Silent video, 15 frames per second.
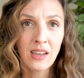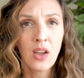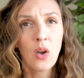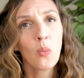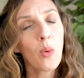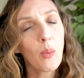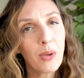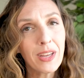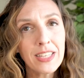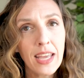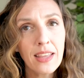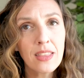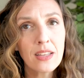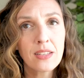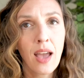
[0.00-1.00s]
When we
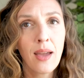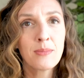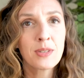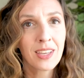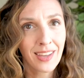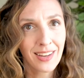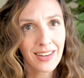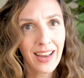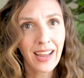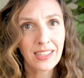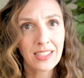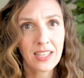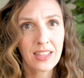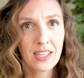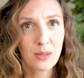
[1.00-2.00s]
take the time to connect
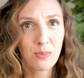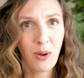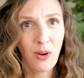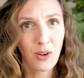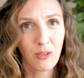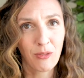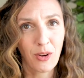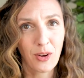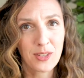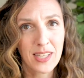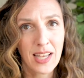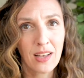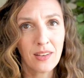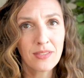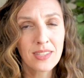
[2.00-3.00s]
to this part of
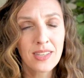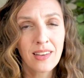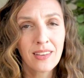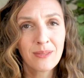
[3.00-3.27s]
ourselves,